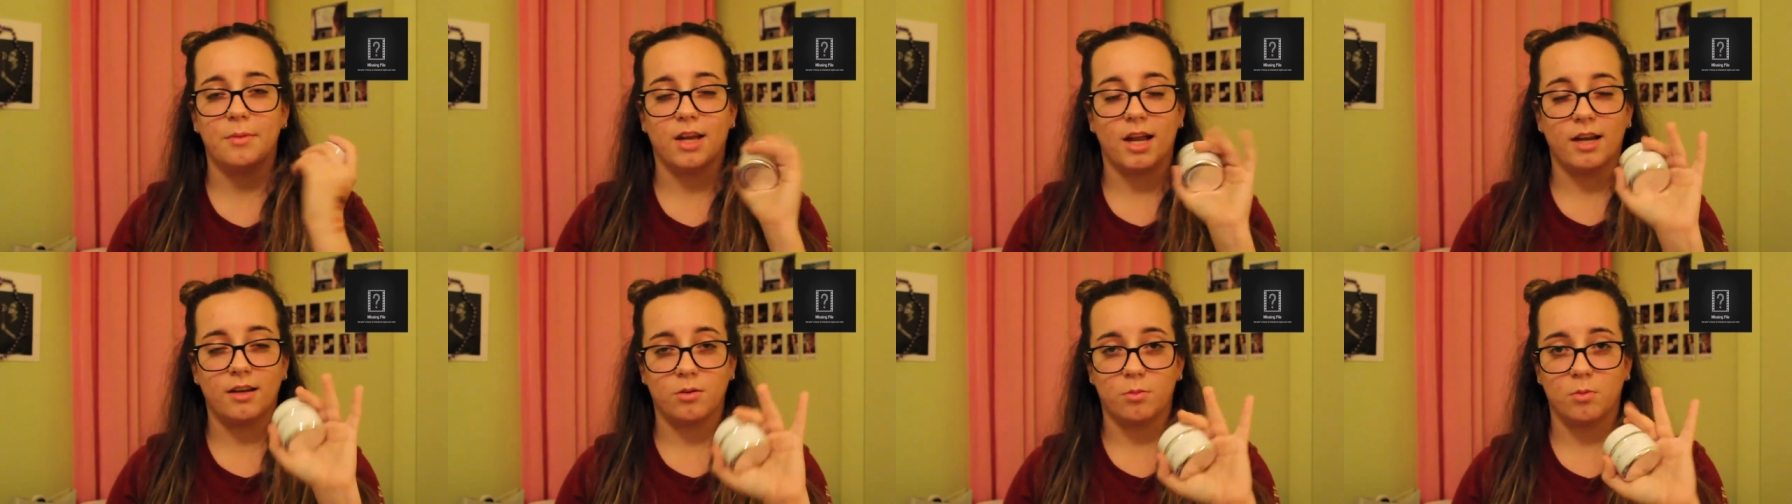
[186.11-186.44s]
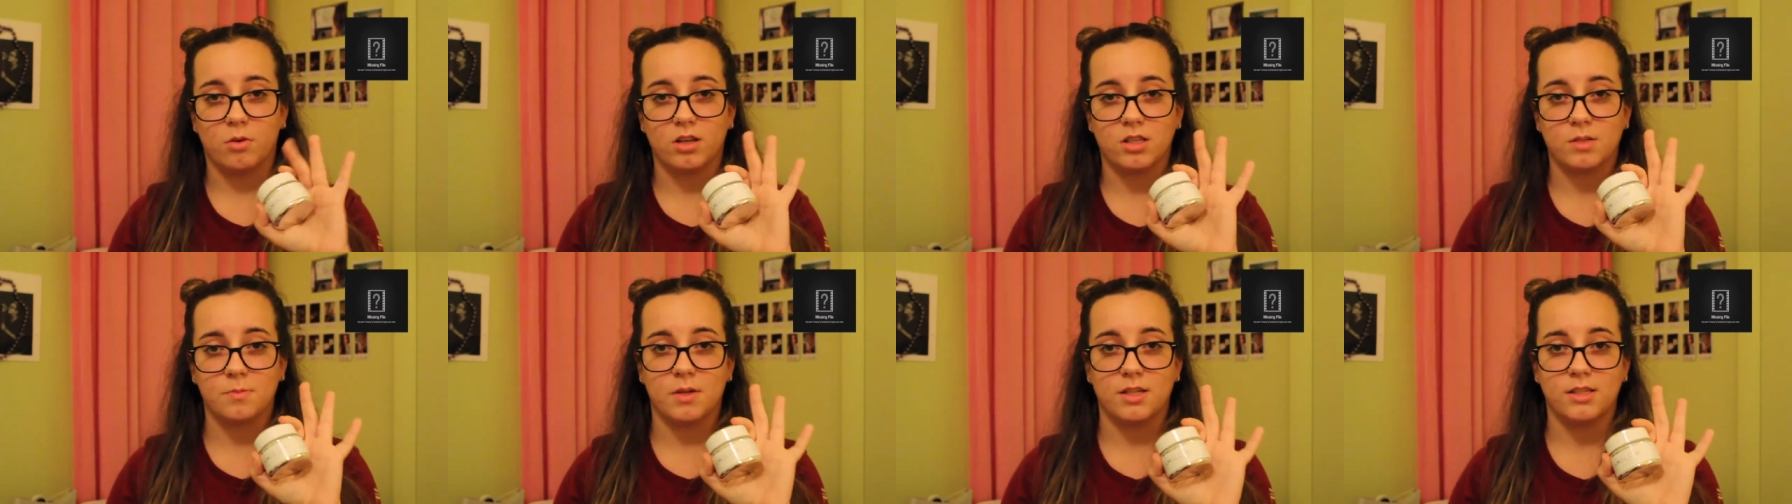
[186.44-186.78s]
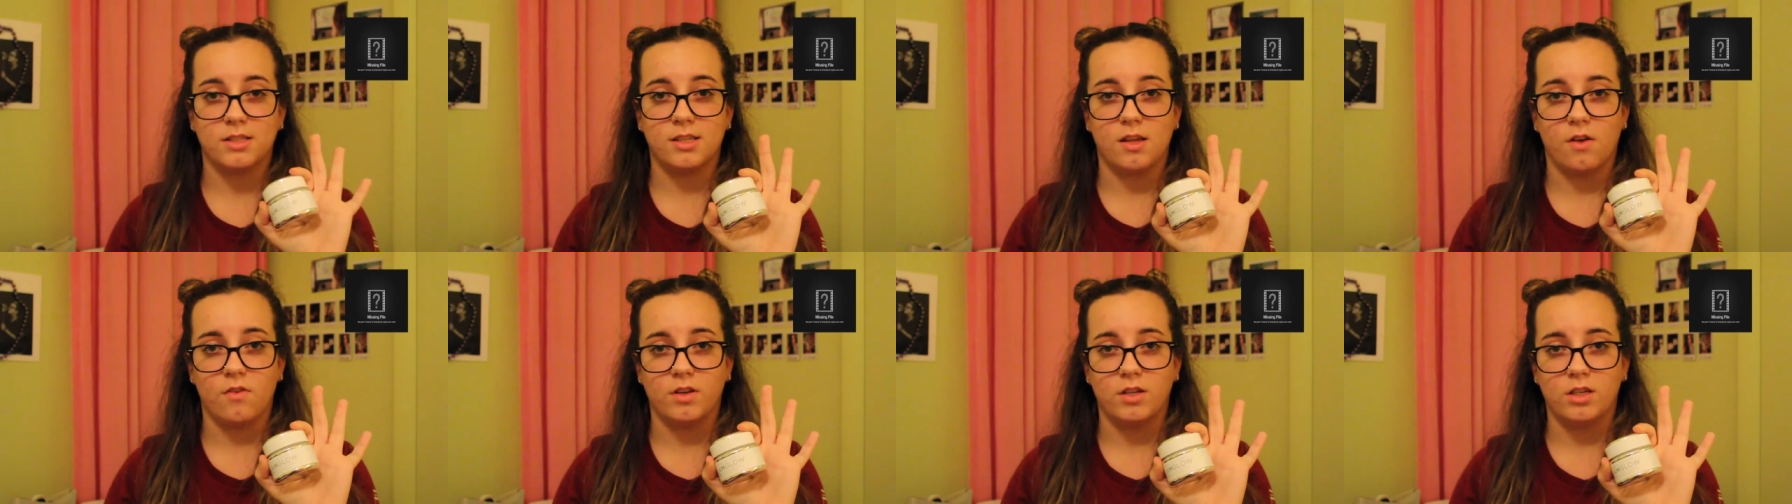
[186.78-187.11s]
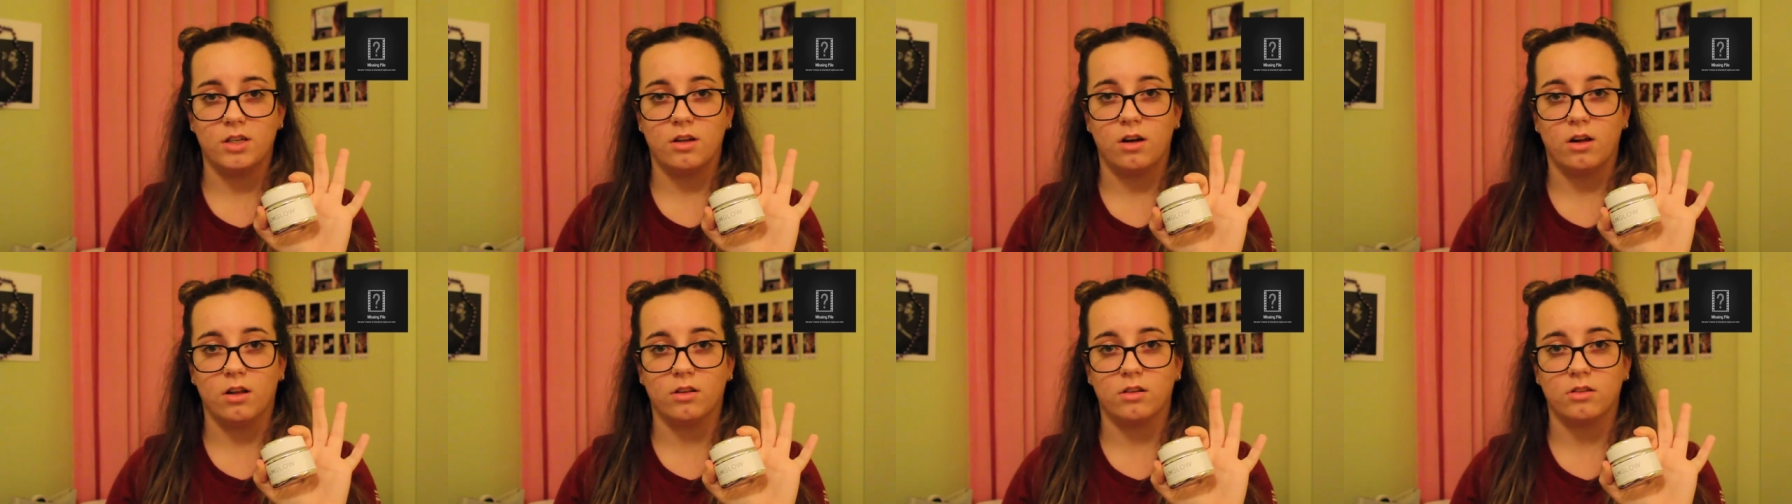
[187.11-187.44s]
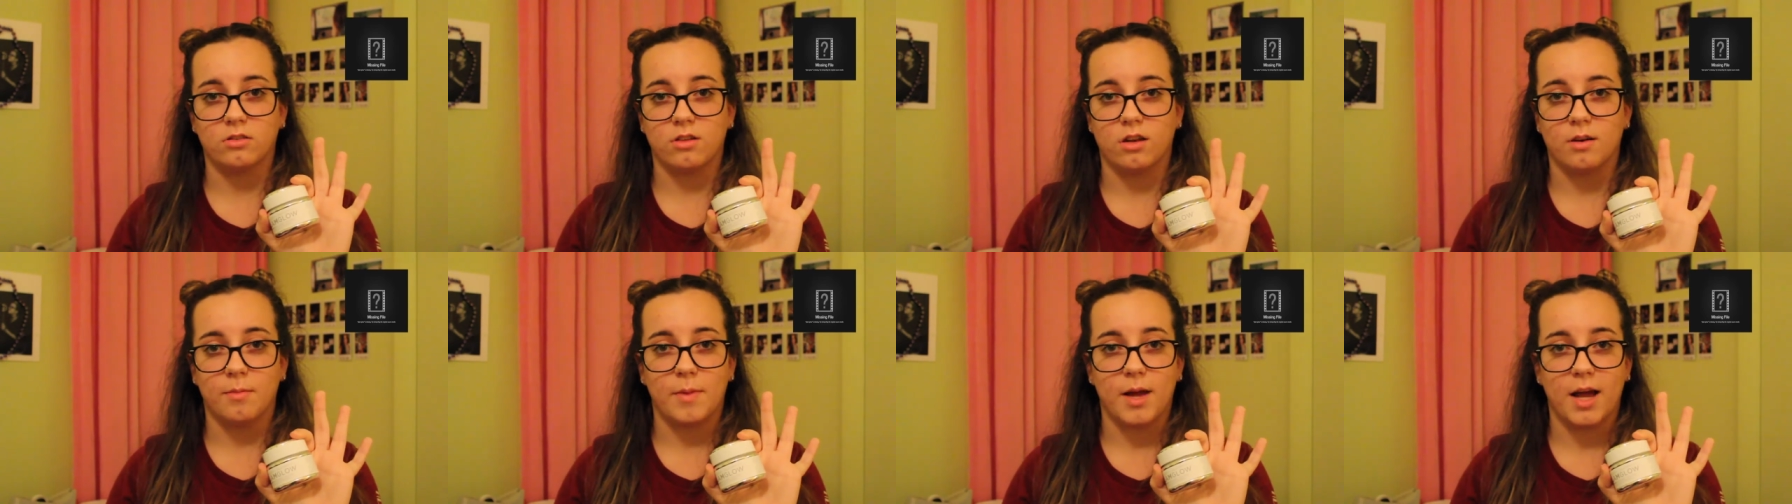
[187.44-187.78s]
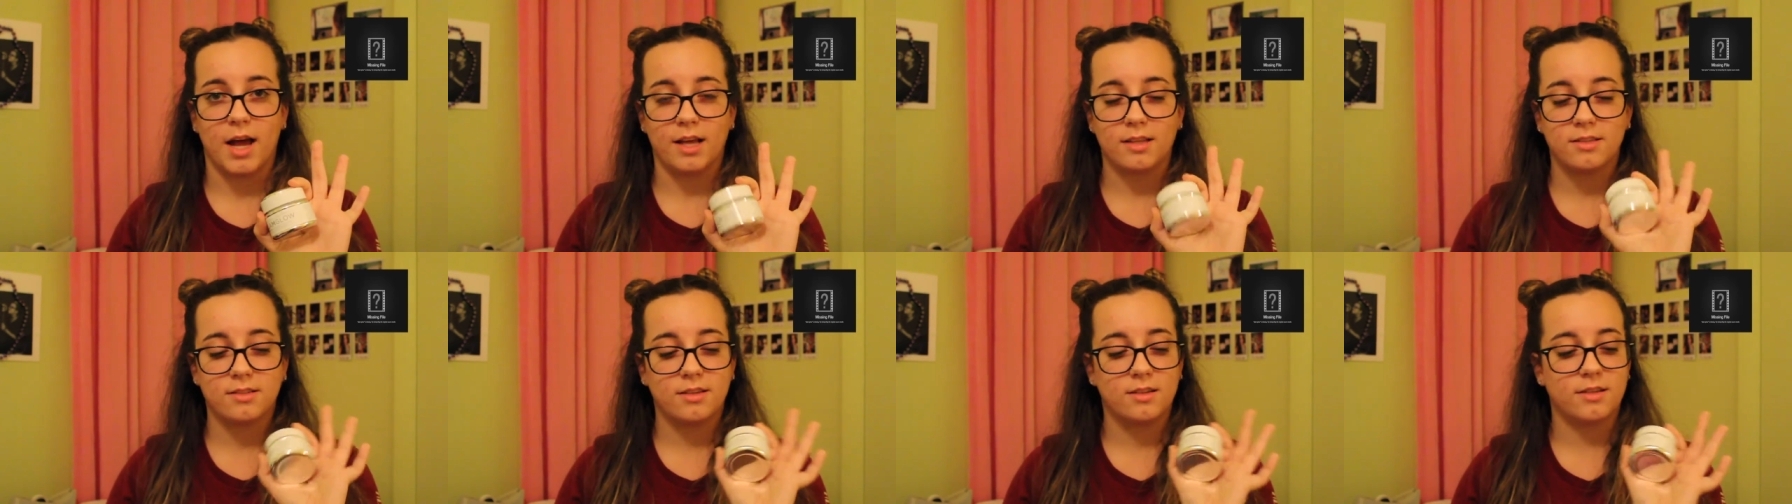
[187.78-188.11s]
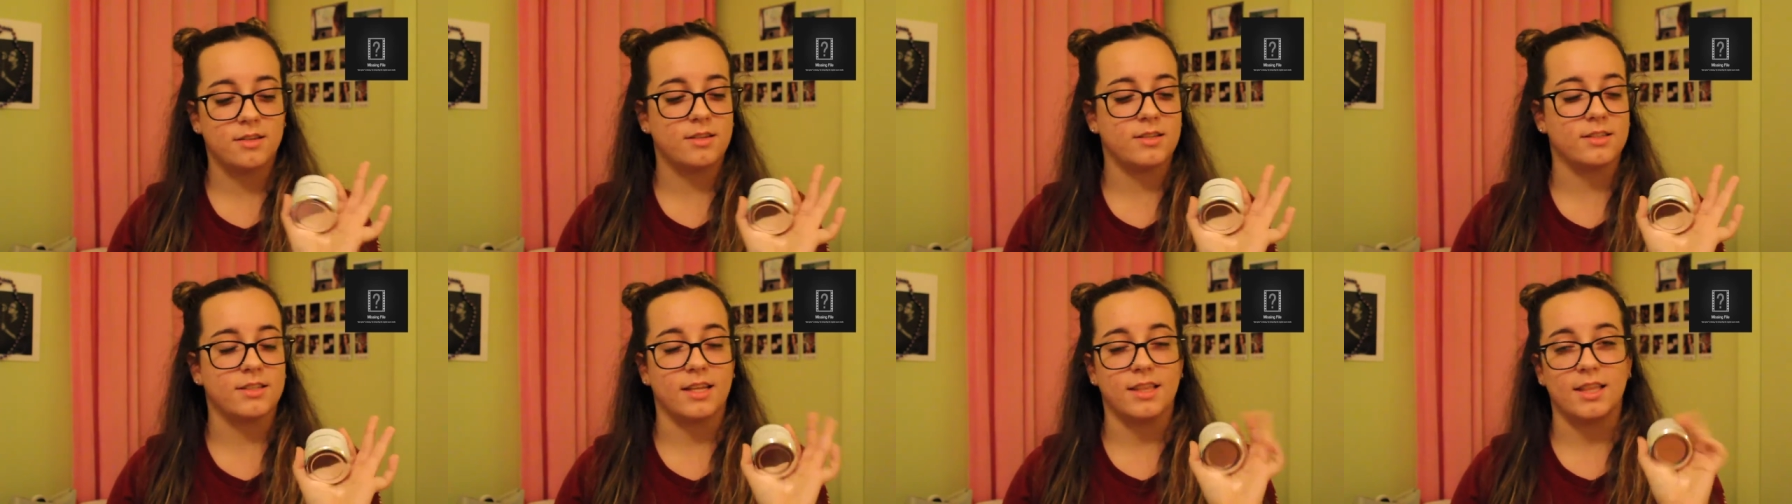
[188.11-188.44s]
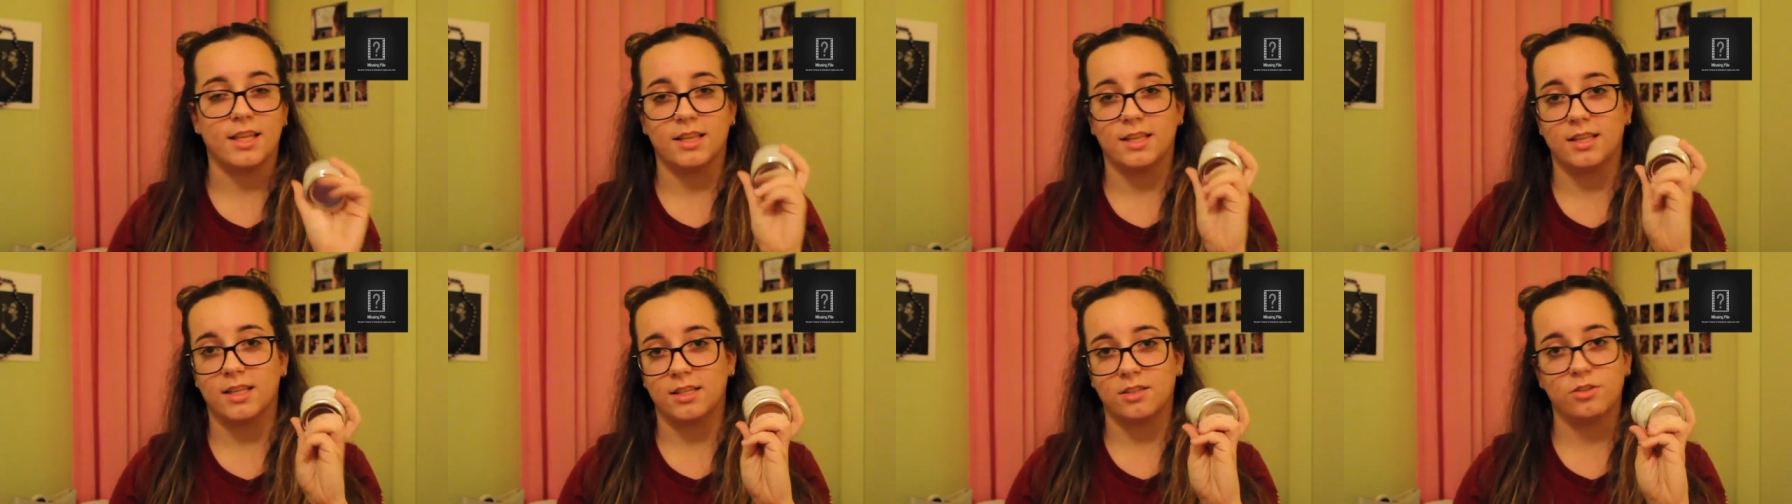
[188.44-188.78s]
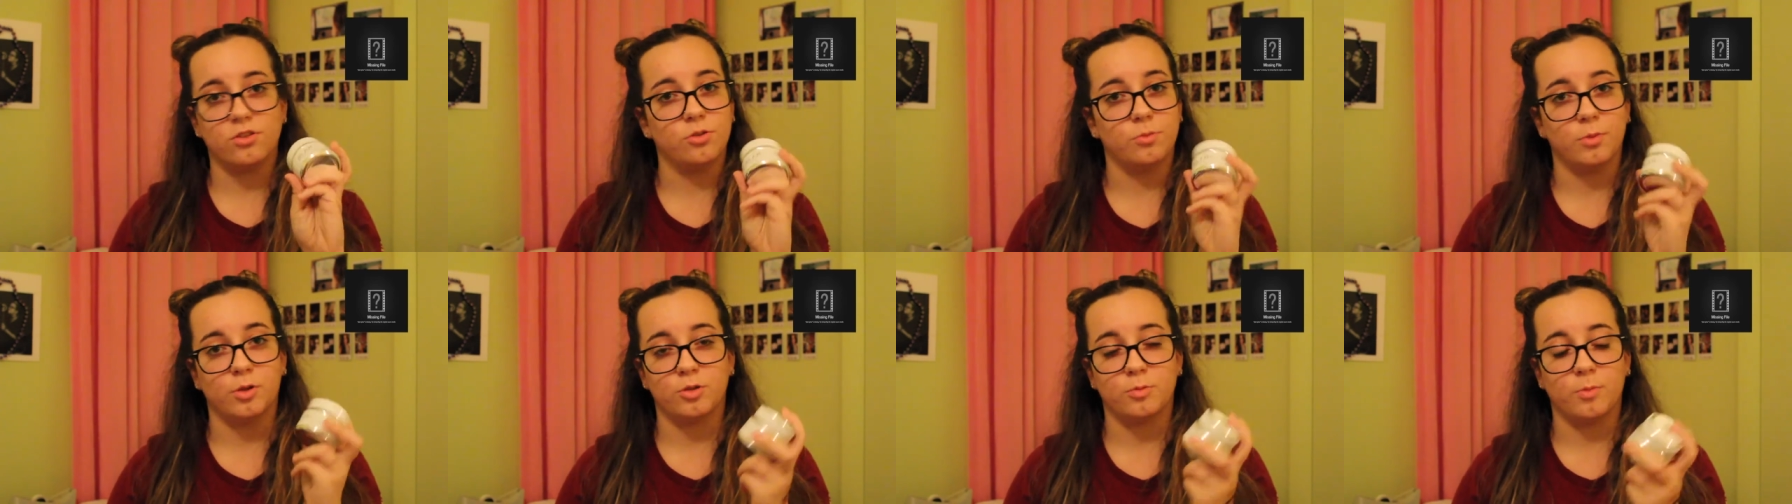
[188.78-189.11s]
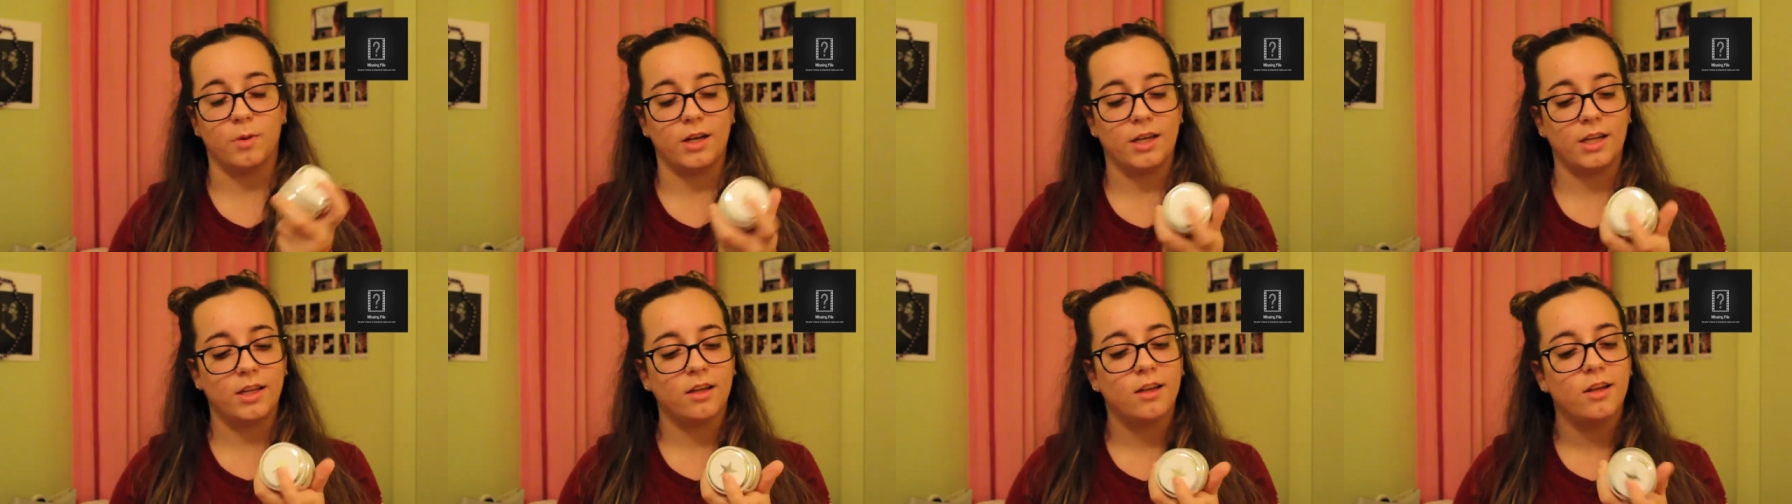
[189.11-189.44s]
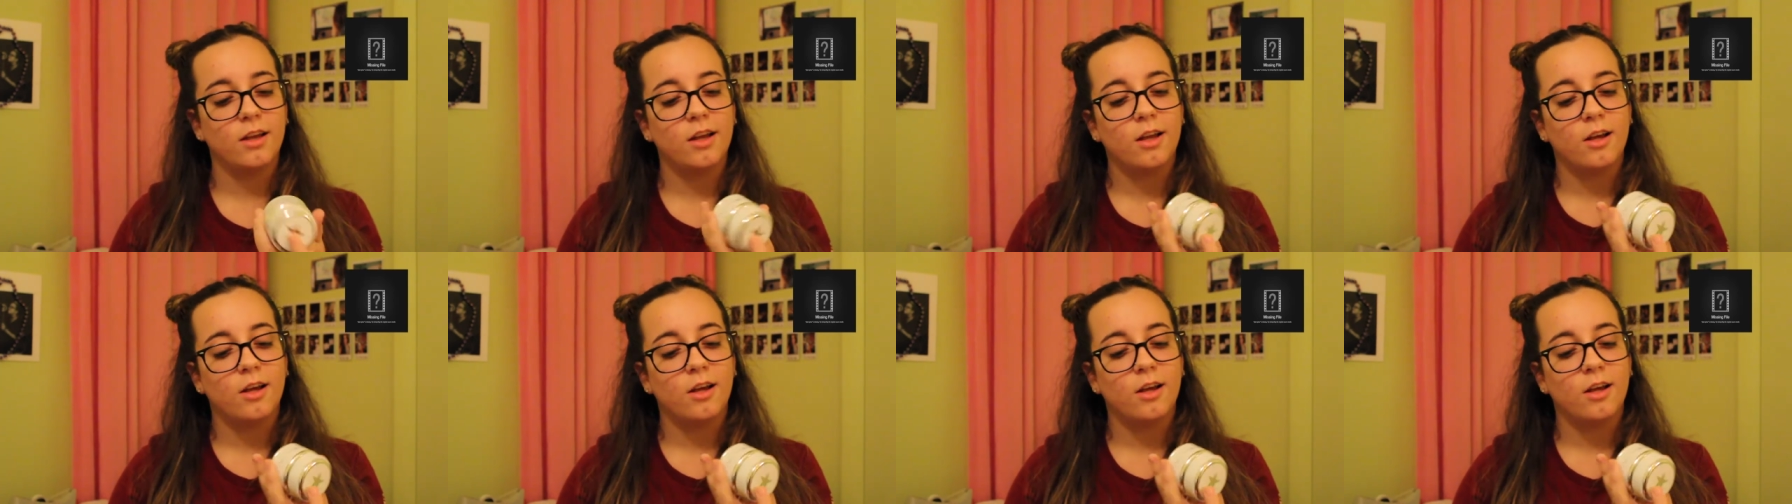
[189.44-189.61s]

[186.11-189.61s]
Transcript: but I didn't want to spend $70 on a mask because I think that's too much money.